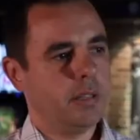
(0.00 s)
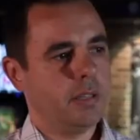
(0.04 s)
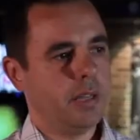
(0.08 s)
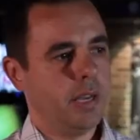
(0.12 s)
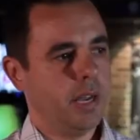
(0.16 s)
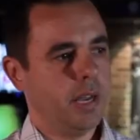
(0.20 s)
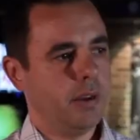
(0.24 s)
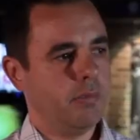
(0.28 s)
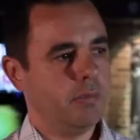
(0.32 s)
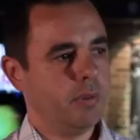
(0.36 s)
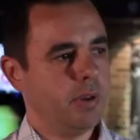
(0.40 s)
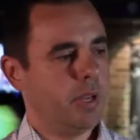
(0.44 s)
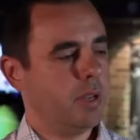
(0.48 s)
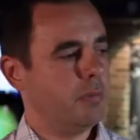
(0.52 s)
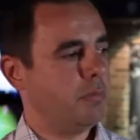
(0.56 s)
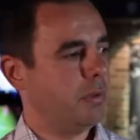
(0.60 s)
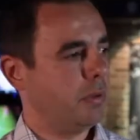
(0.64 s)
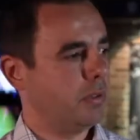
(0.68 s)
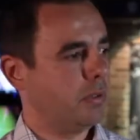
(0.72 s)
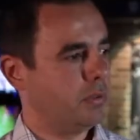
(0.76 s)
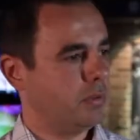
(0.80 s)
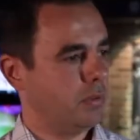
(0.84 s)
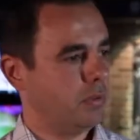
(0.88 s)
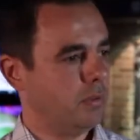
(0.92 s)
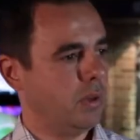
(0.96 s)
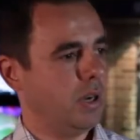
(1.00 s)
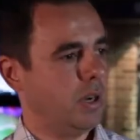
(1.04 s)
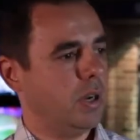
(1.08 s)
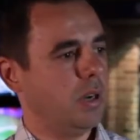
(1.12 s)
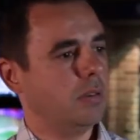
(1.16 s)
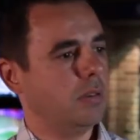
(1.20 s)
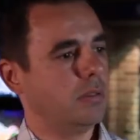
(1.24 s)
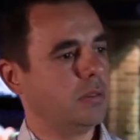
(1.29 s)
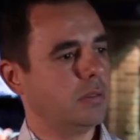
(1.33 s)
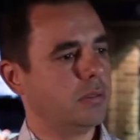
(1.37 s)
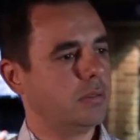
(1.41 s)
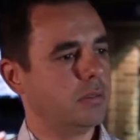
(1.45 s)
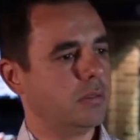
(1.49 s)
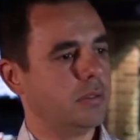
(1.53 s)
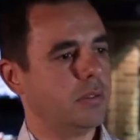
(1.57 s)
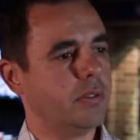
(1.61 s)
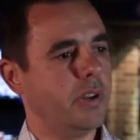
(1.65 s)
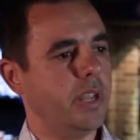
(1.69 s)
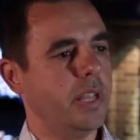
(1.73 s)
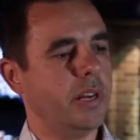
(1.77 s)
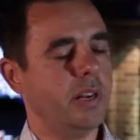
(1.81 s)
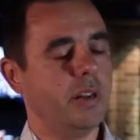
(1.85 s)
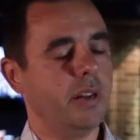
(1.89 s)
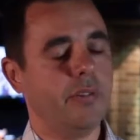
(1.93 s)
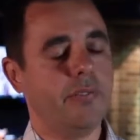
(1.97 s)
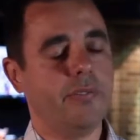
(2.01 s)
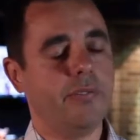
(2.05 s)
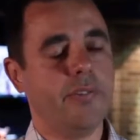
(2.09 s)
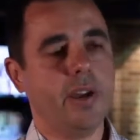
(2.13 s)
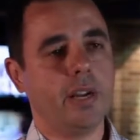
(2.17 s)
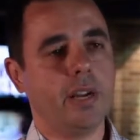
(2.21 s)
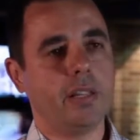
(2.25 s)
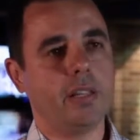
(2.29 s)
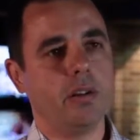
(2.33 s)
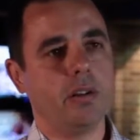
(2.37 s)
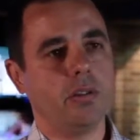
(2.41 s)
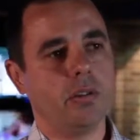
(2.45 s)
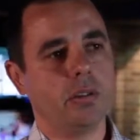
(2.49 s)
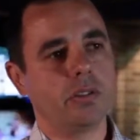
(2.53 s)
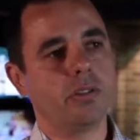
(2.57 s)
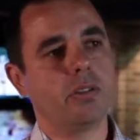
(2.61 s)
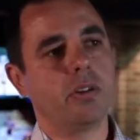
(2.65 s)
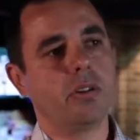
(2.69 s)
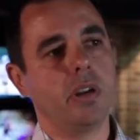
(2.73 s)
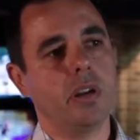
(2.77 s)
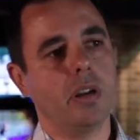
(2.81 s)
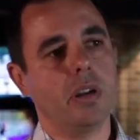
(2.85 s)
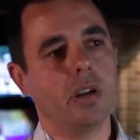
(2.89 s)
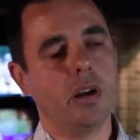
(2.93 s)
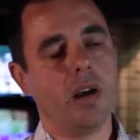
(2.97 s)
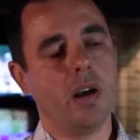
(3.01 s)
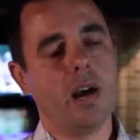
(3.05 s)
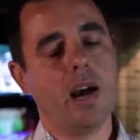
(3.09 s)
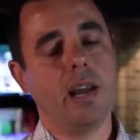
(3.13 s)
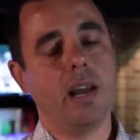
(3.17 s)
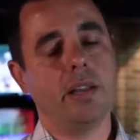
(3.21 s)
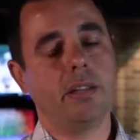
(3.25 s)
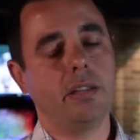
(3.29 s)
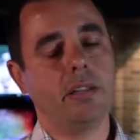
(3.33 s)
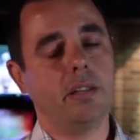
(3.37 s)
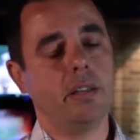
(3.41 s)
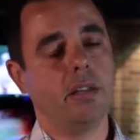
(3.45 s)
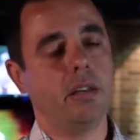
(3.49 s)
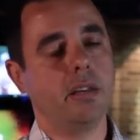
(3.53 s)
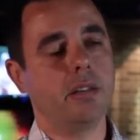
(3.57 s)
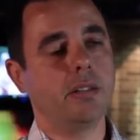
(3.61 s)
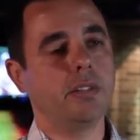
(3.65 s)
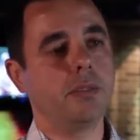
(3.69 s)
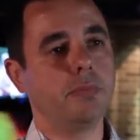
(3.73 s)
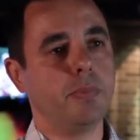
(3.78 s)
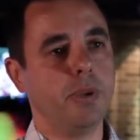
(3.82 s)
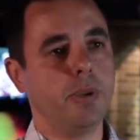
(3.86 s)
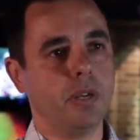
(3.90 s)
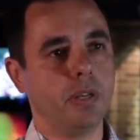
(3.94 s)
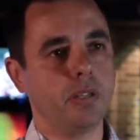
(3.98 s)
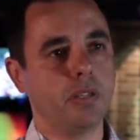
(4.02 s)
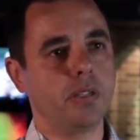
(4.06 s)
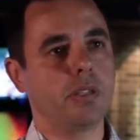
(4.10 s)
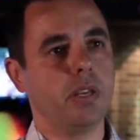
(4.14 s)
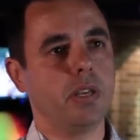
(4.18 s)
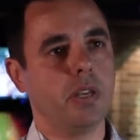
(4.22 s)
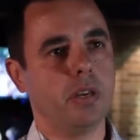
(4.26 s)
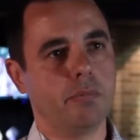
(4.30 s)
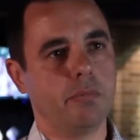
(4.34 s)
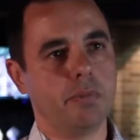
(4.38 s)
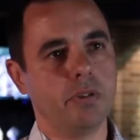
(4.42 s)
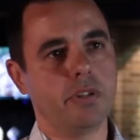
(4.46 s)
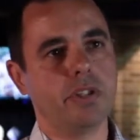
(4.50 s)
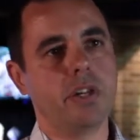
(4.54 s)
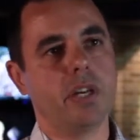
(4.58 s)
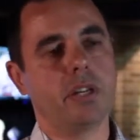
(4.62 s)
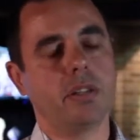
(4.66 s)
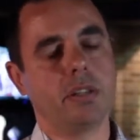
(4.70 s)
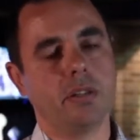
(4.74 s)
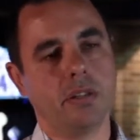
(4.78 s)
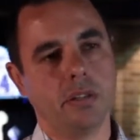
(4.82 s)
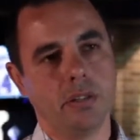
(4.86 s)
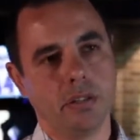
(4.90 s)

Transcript: that were able to create an effect and also hide the speakers and the projector.